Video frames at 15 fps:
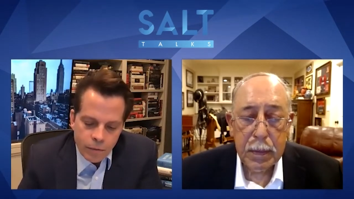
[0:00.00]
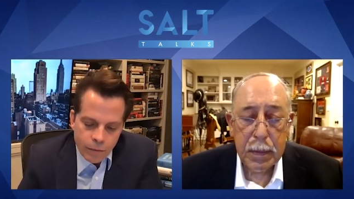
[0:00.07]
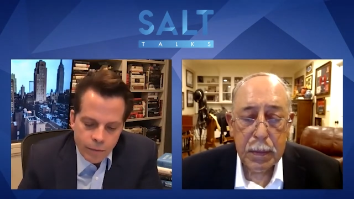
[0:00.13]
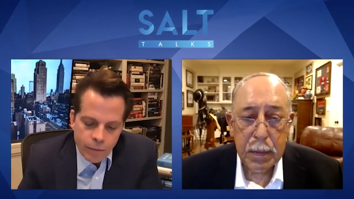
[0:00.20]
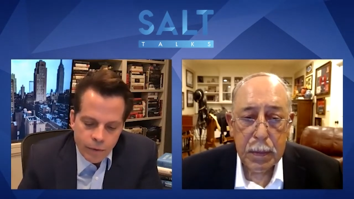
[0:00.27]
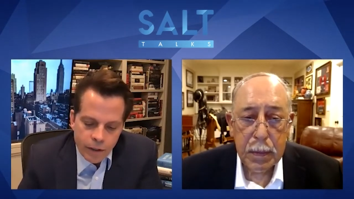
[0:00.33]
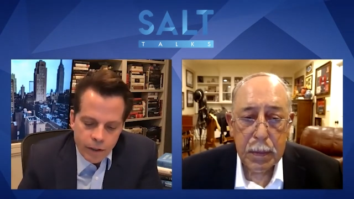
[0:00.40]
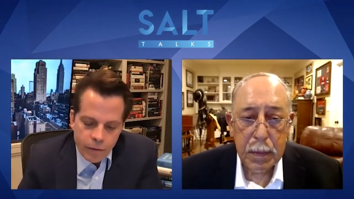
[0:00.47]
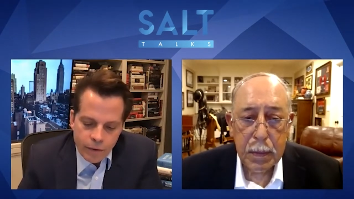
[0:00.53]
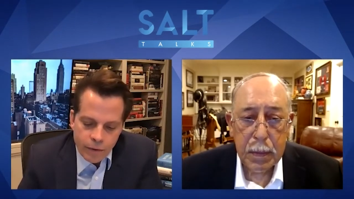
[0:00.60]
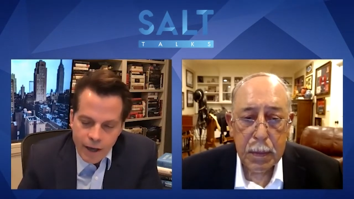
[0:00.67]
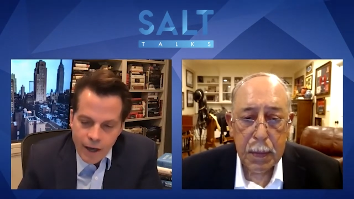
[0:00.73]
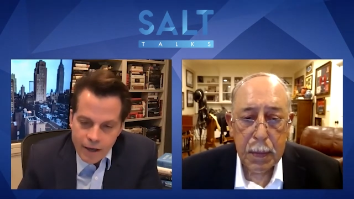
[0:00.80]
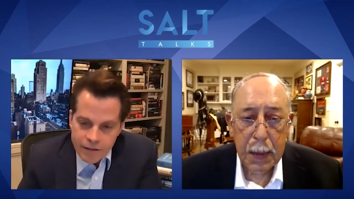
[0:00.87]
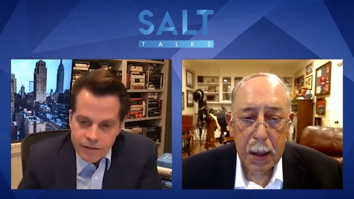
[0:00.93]
Speaker 1: We we
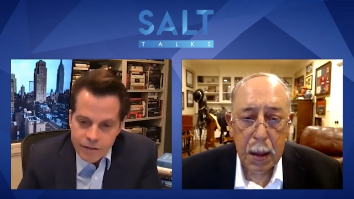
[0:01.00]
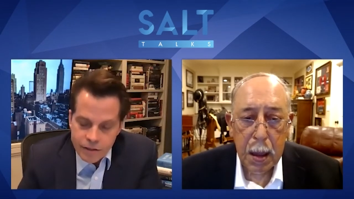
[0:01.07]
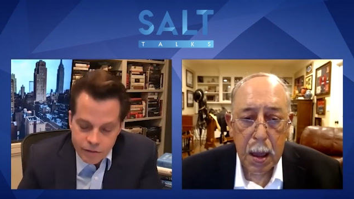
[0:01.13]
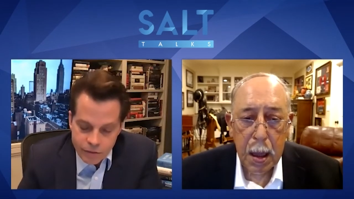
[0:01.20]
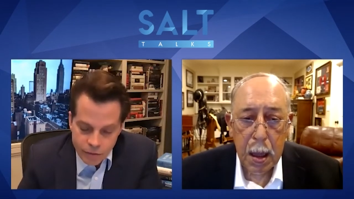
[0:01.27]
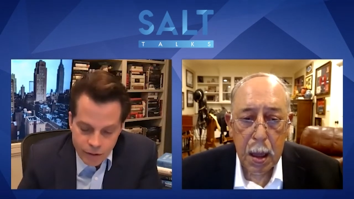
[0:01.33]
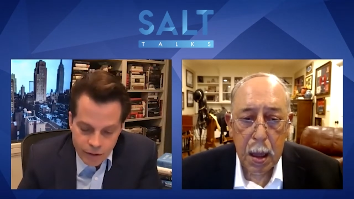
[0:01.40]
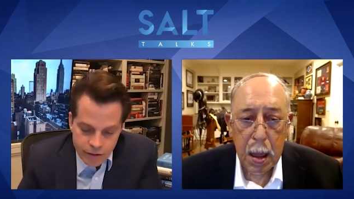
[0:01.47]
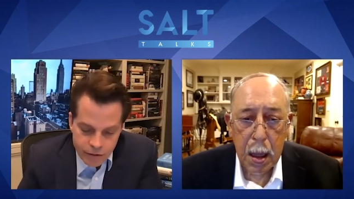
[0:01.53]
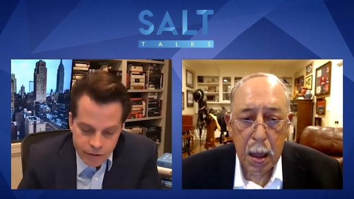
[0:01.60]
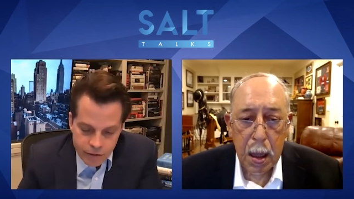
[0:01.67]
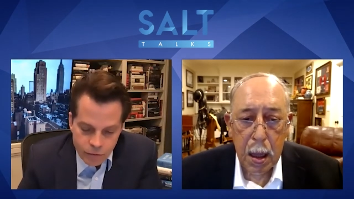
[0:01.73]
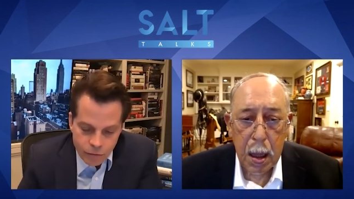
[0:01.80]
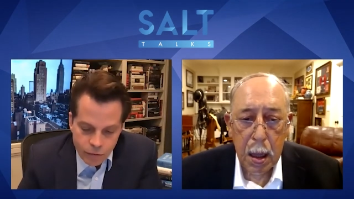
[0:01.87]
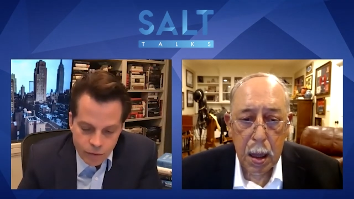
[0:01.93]
had a
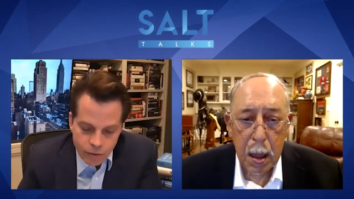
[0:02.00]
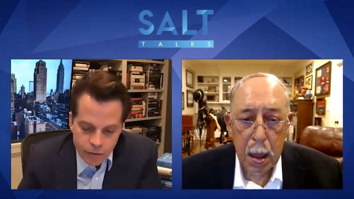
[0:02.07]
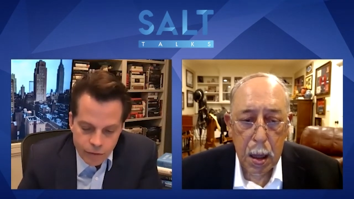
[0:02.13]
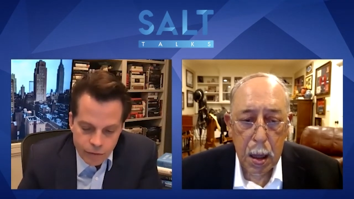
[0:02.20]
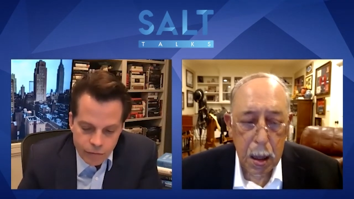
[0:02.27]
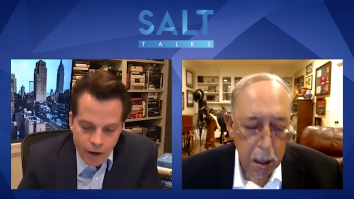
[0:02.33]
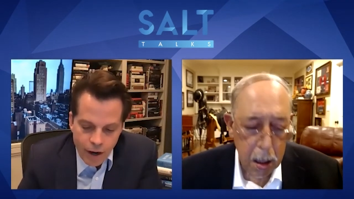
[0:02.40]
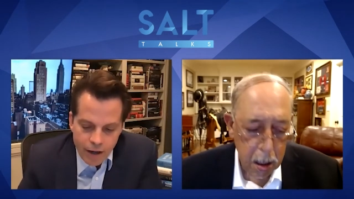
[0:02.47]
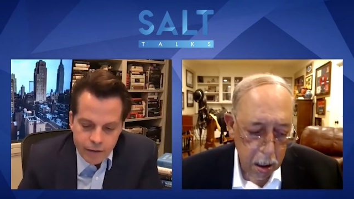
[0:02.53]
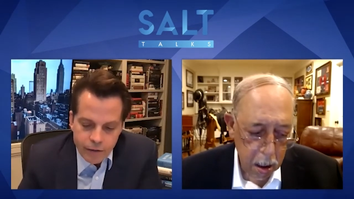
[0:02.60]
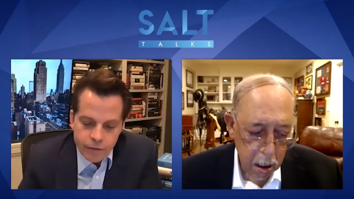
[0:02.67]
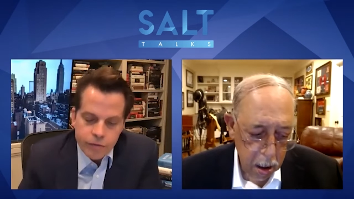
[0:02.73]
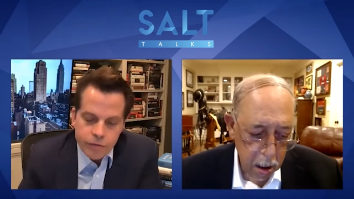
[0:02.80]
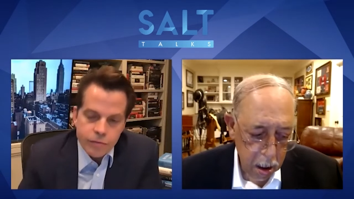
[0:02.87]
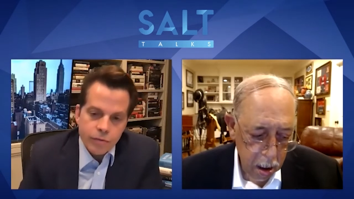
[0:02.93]
situation where the
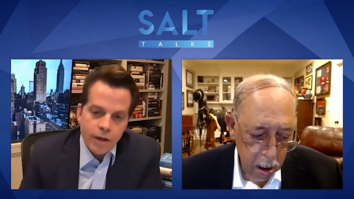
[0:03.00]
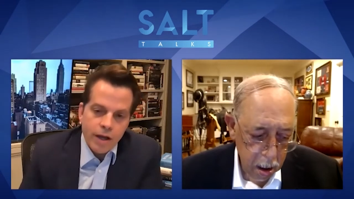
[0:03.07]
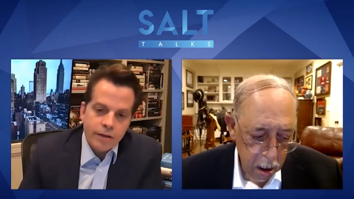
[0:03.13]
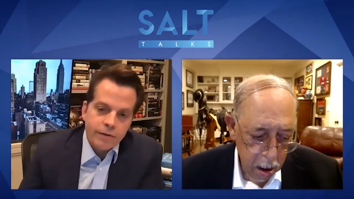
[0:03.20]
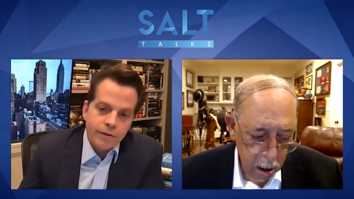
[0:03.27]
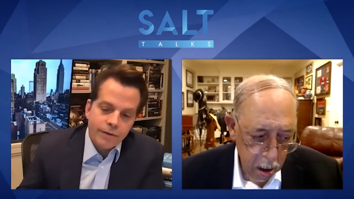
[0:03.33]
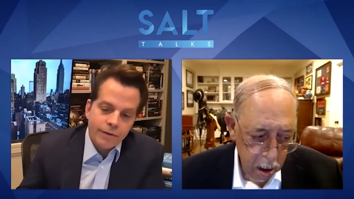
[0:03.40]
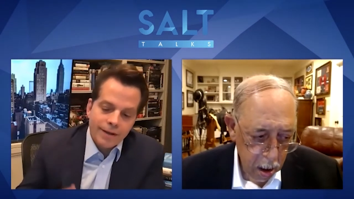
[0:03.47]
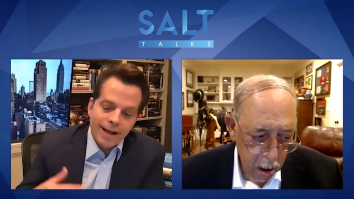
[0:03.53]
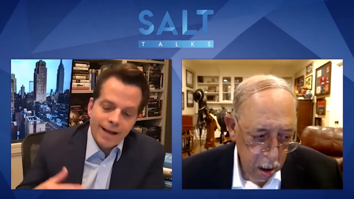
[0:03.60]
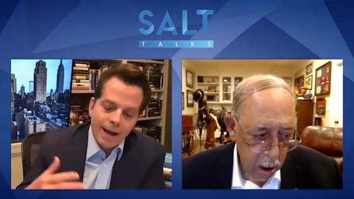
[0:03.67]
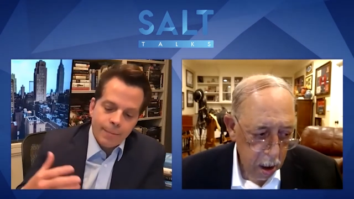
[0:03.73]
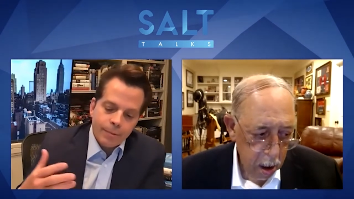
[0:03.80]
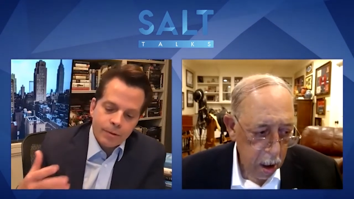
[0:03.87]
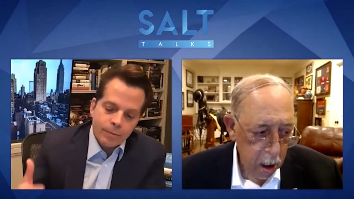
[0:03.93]
rioters entered the
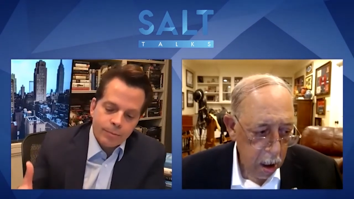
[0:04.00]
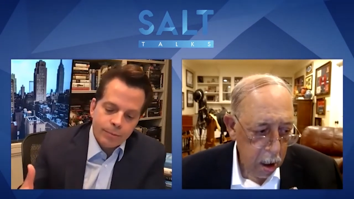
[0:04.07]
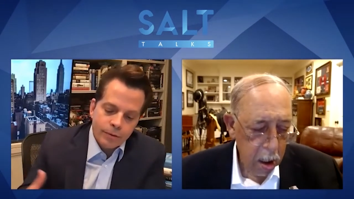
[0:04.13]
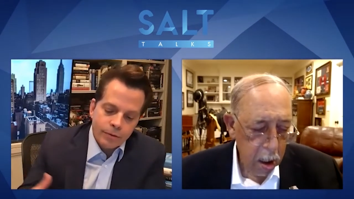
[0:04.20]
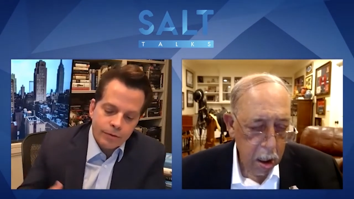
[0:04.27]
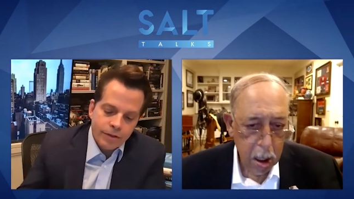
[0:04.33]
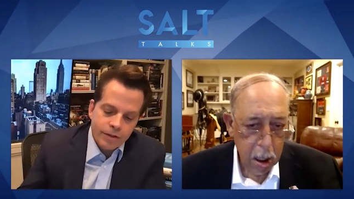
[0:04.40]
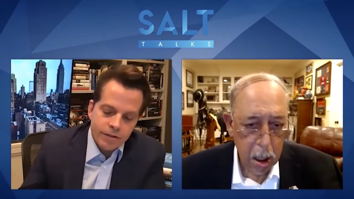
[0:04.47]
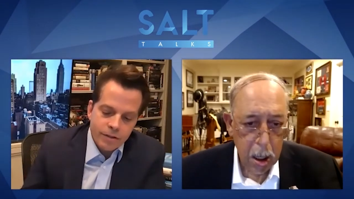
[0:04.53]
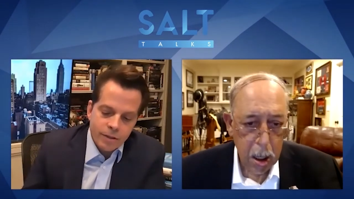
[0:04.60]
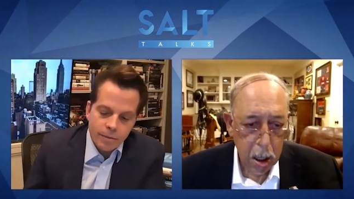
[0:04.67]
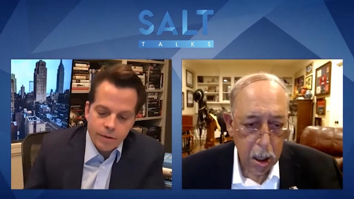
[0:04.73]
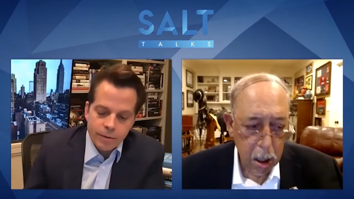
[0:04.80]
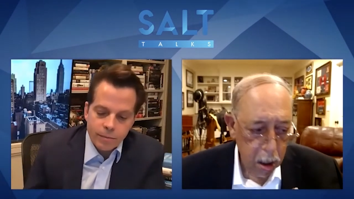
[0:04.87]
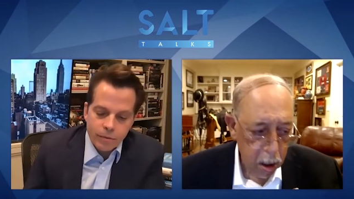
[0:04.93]
Capitol building.
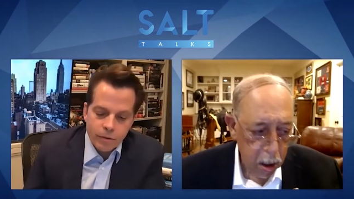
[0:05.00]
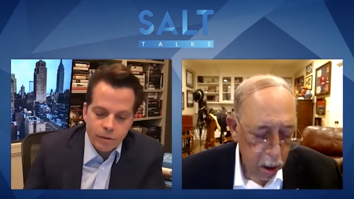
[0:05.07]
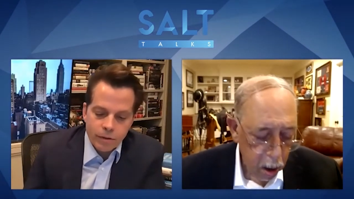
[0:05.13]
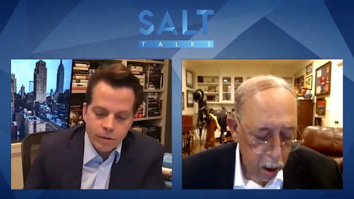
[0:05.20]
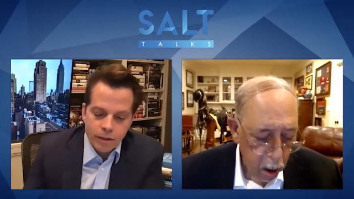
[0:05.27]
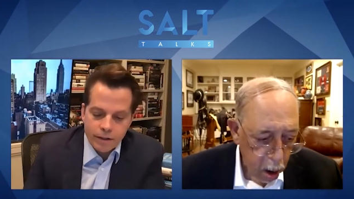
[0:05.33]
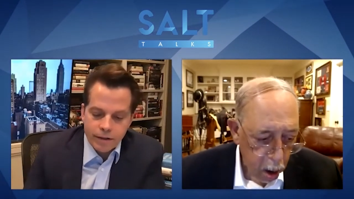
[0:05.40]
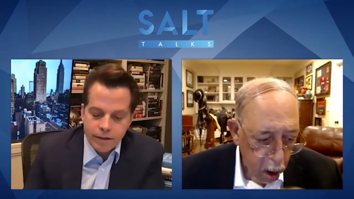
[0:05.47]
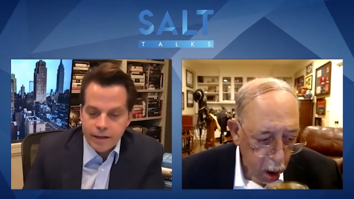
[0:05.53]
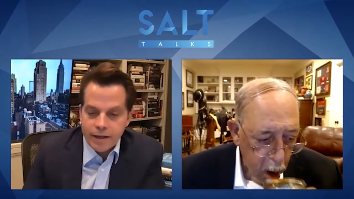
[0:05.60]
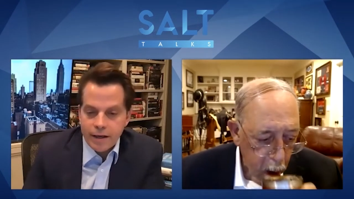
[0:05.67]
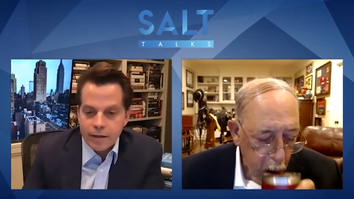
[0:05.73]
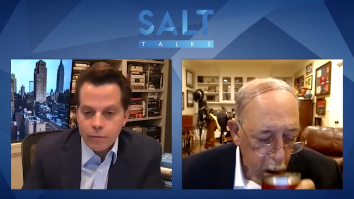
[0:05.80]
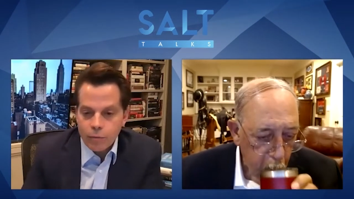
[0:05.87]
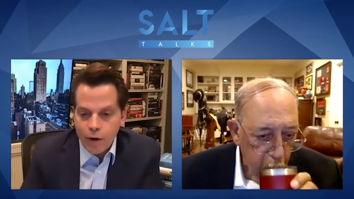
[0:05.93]
Some of them looked like they
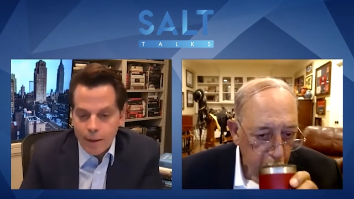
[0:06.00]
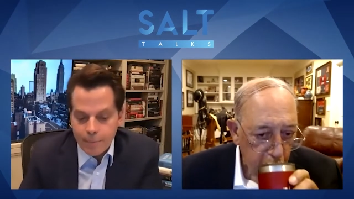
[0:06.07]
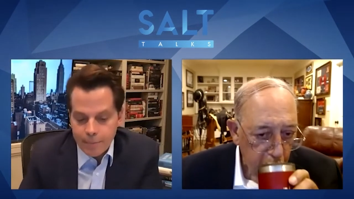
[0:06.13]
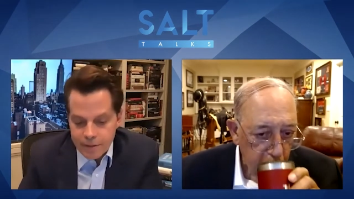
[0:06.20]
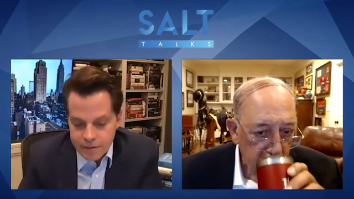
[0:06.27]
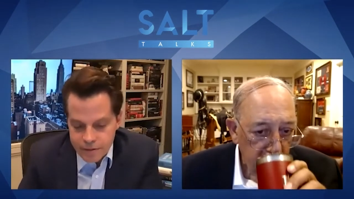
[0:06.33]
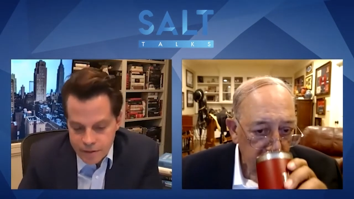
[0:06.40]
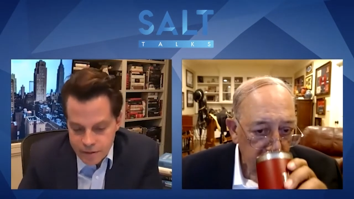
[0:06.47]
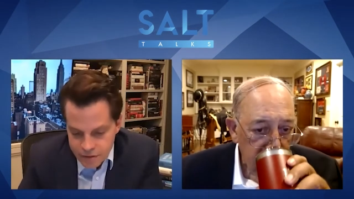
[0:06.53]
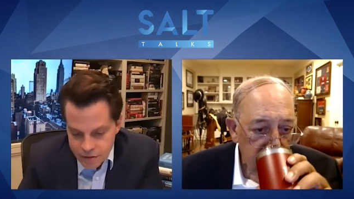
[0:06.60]
had weapons and